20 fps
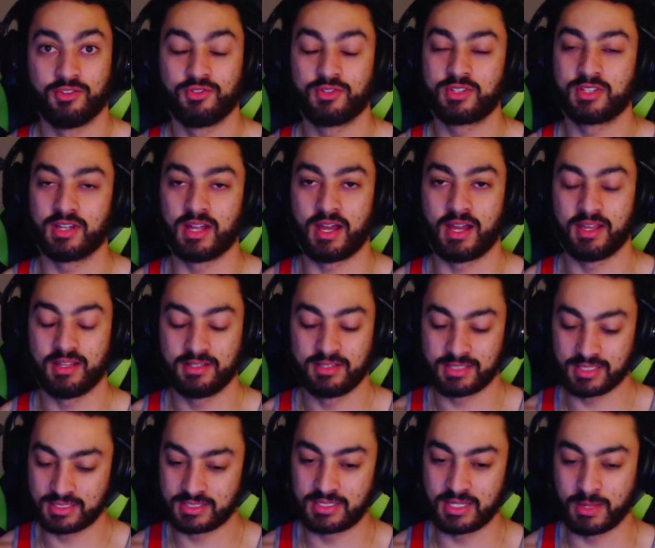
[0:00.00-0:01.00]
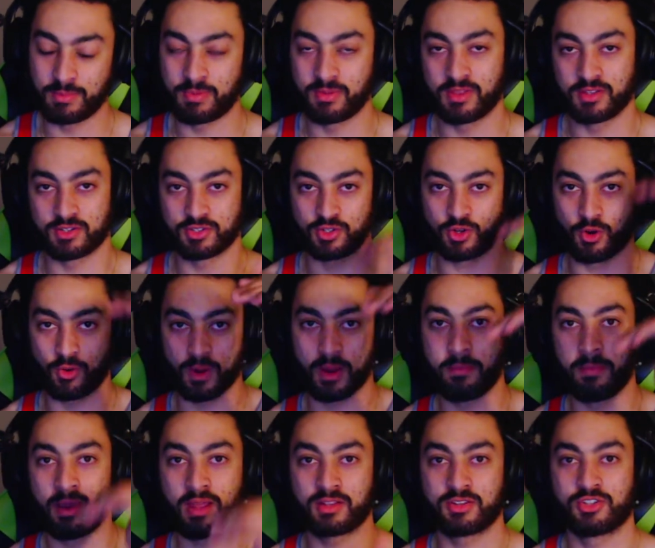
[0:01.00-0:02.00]
You cannot dig deep and then just go
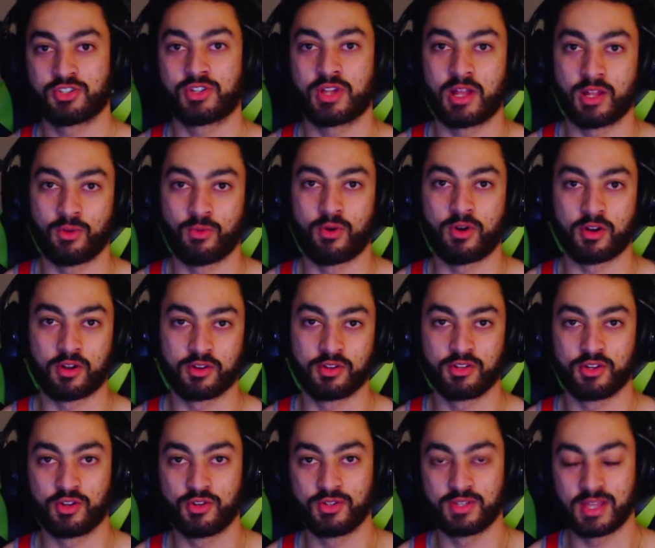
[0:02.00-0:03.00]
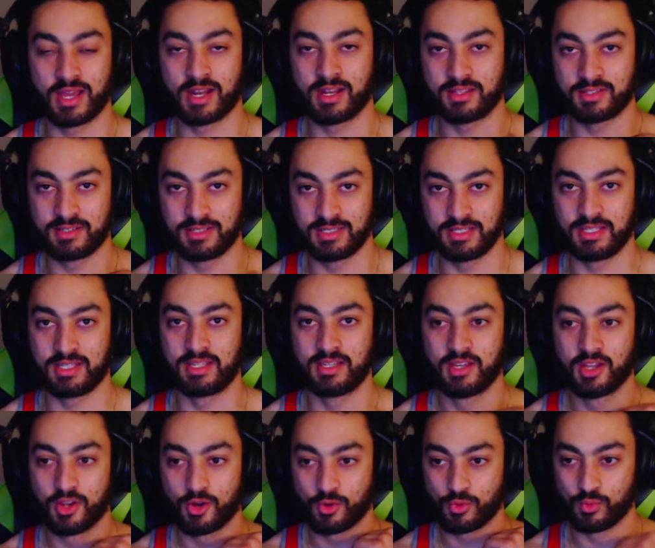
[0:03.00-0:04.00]
right back to shallow water. You got to dig
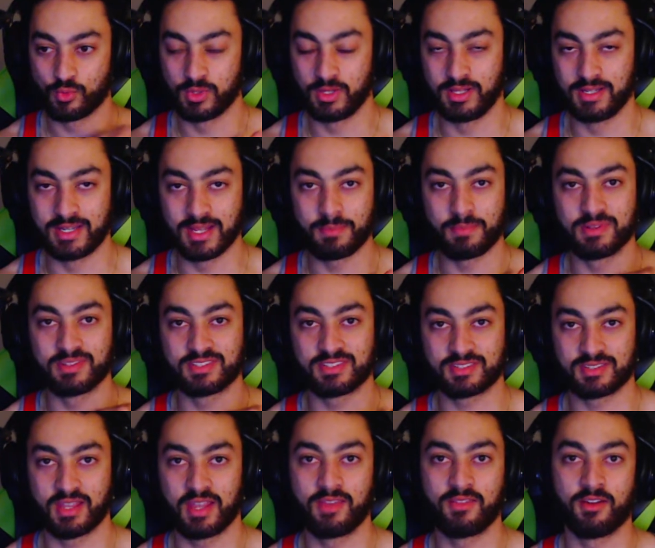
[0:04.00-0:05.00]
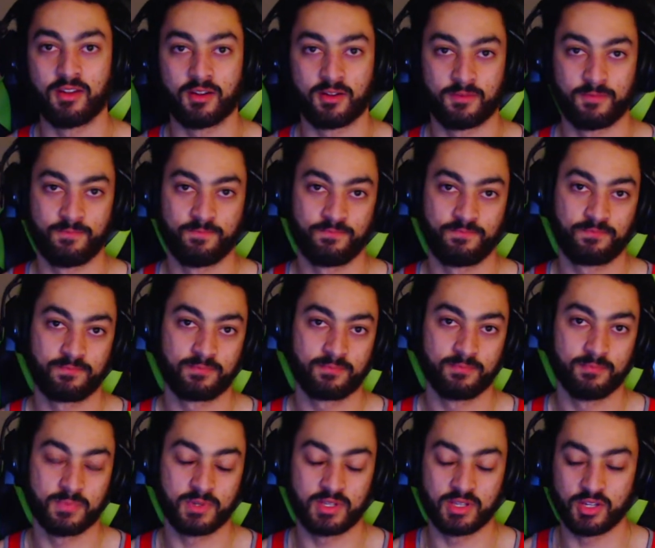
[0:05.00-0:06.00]
really deep and stay there,
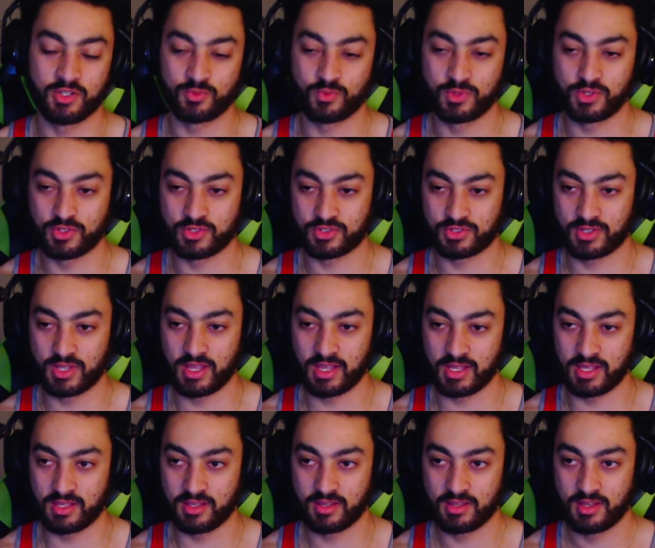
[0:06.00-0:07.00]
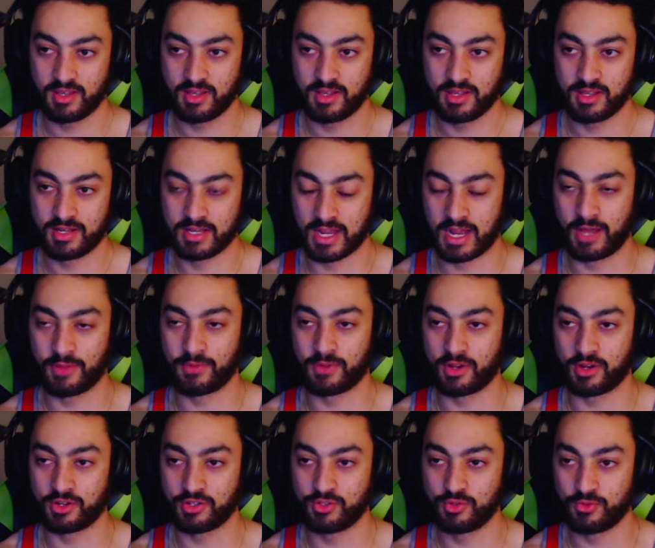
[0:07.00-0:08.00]
because when you stay down
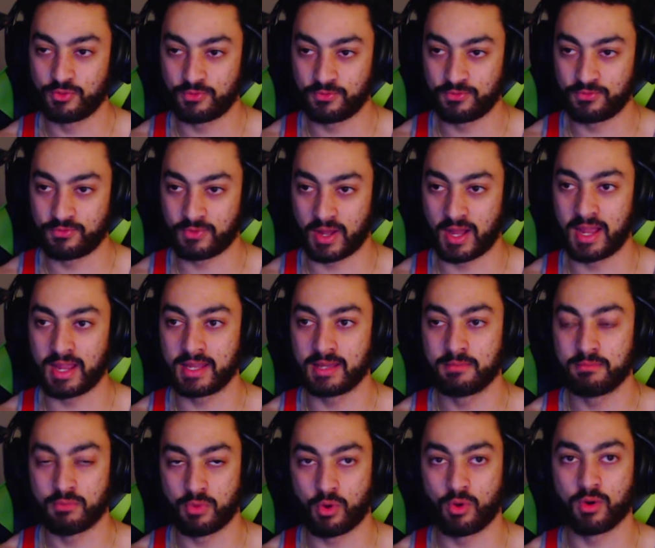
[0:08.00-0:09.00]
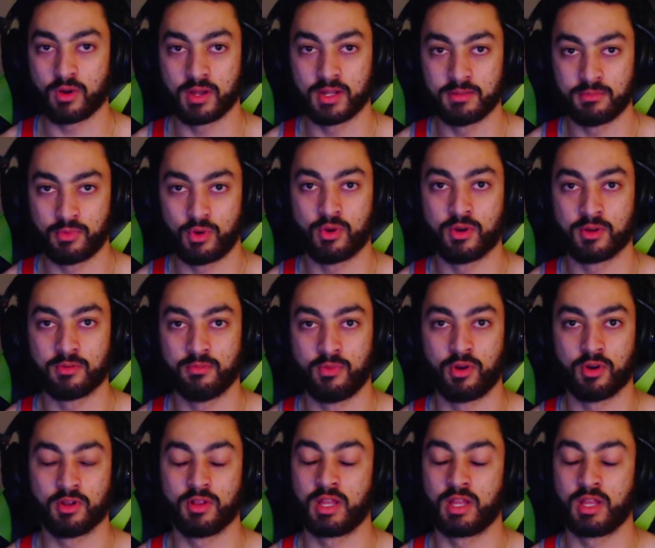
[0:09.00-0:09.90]
there, you find more and more and more.